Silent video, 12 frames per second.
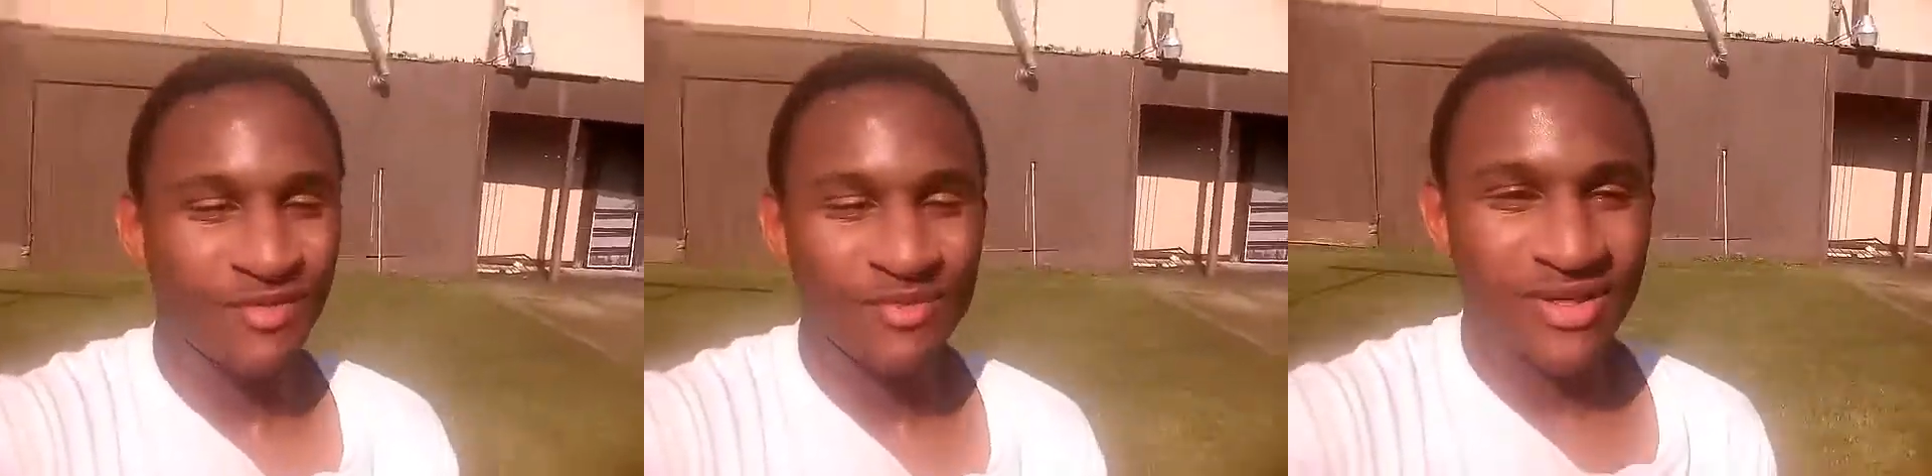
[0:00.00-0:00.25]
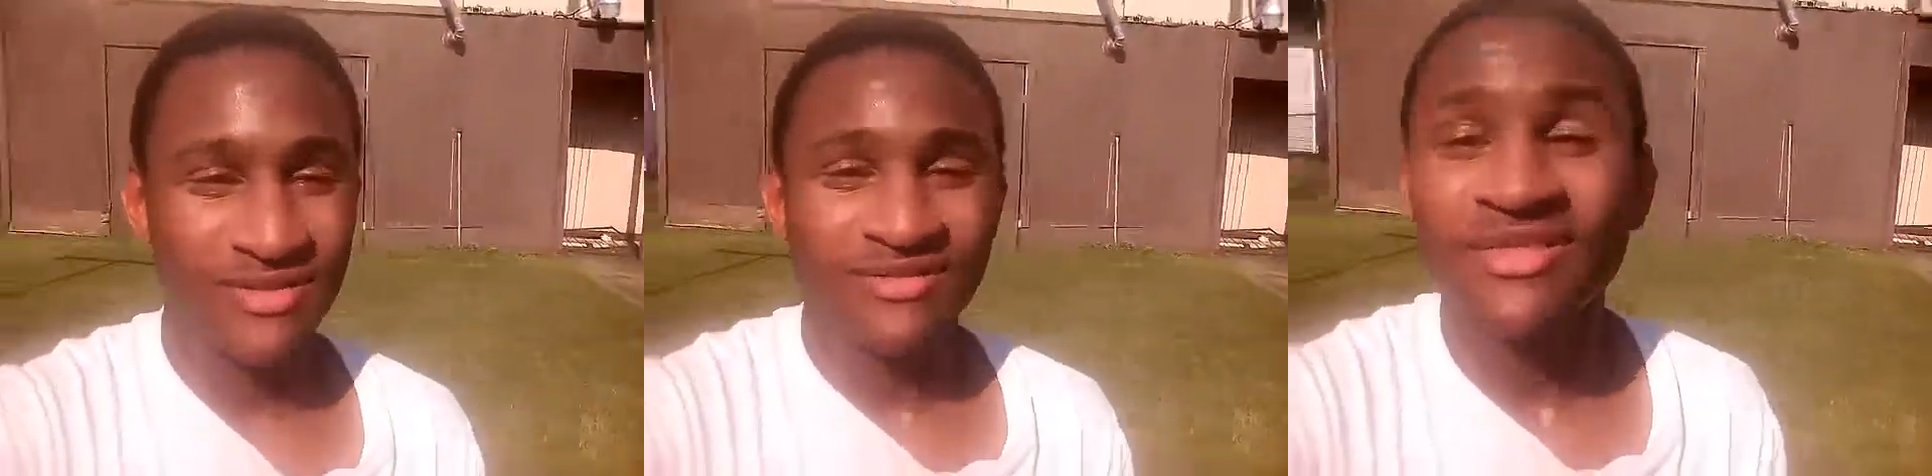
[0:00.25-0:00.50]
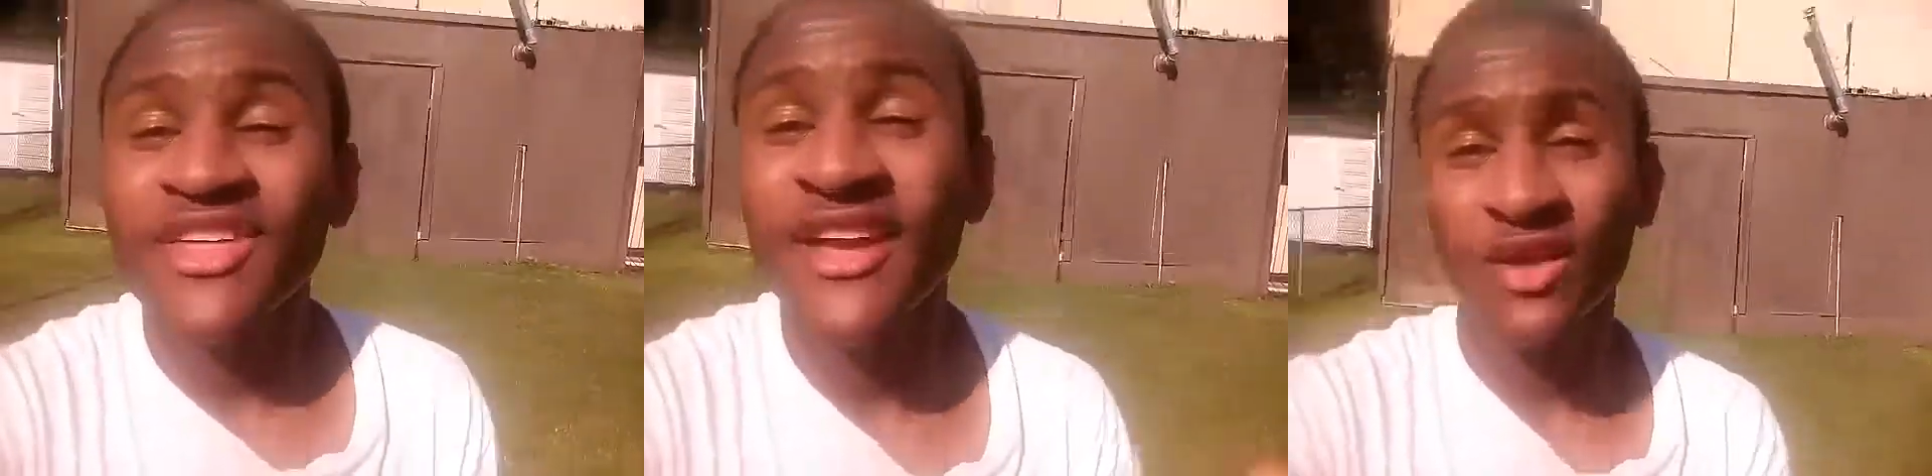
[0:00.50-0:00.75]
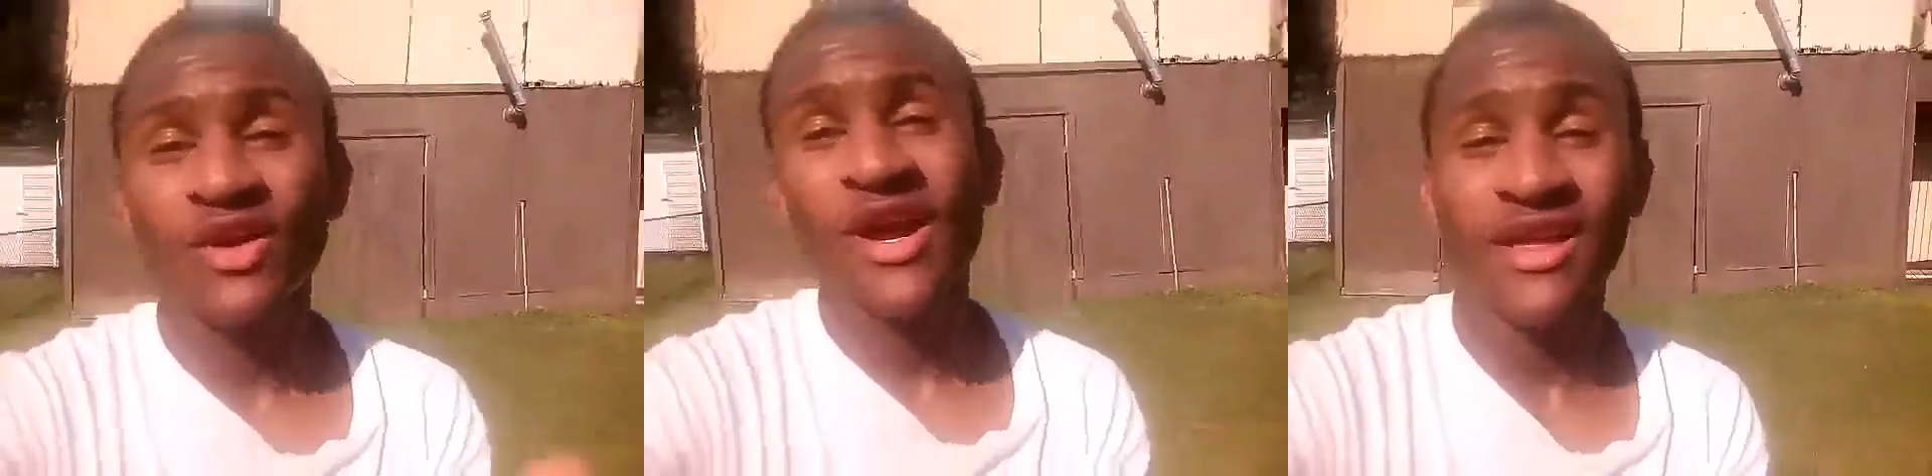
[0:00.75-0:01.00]
But thank
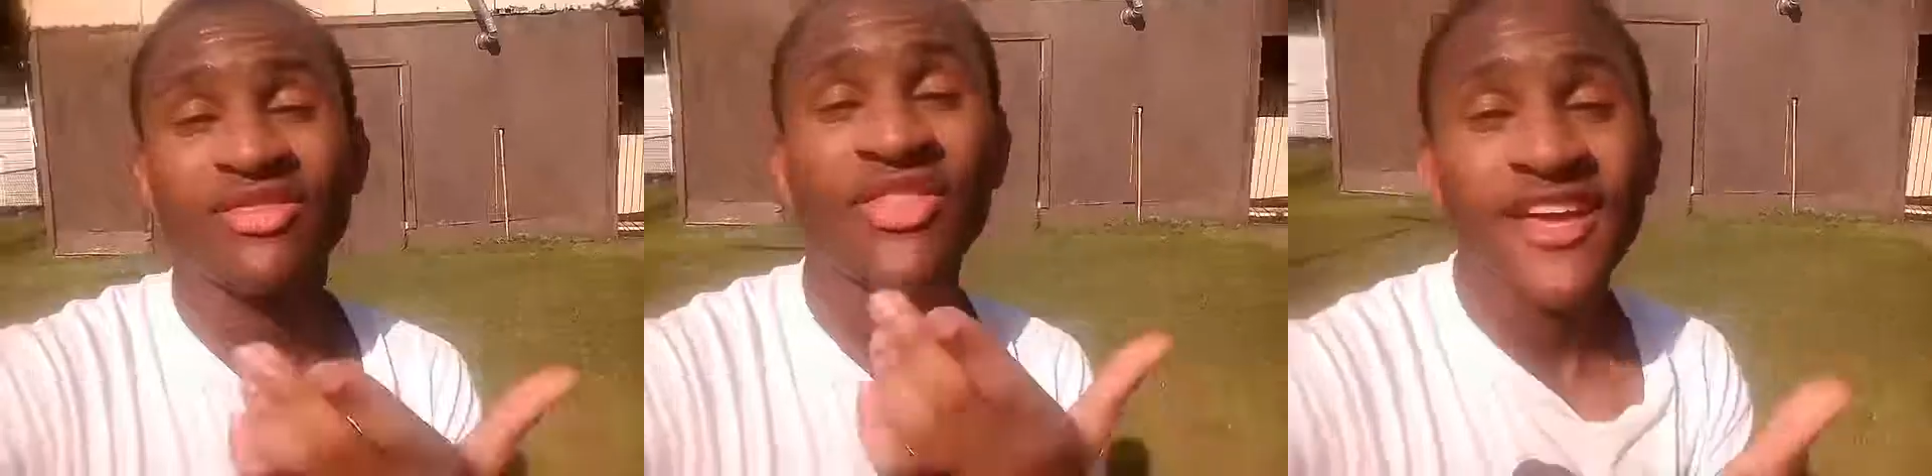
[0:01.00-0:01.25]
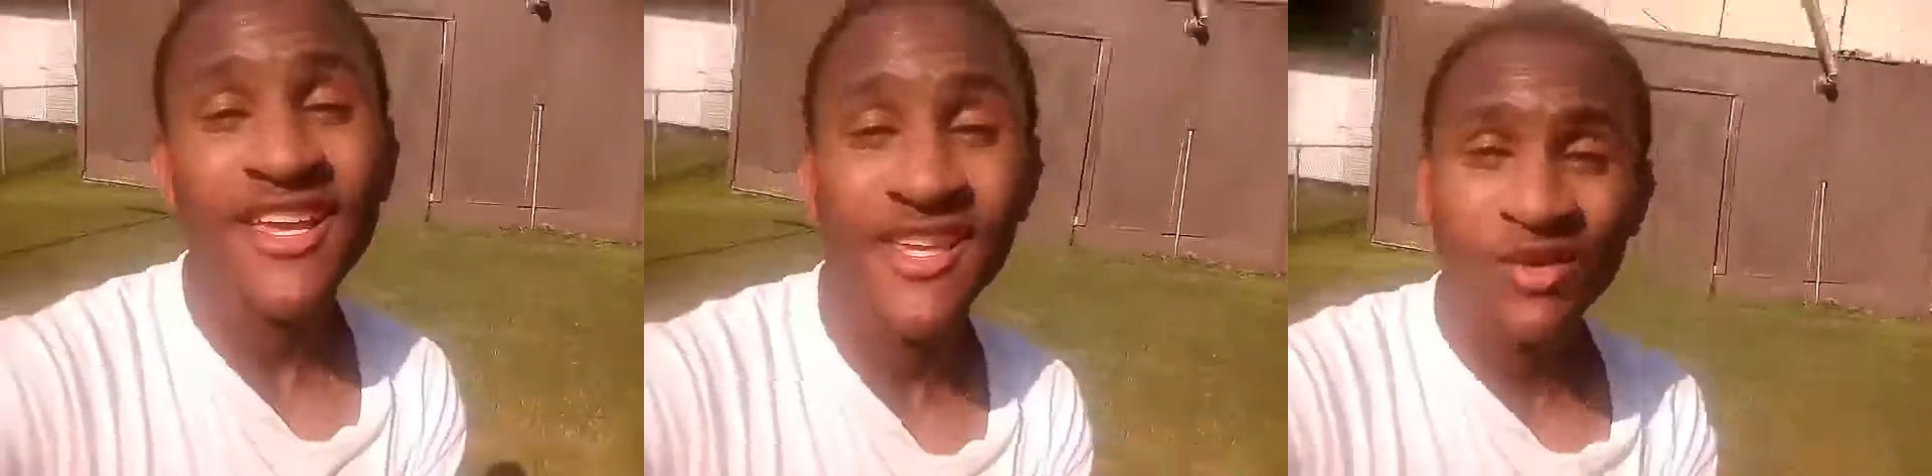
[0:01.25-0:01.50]
you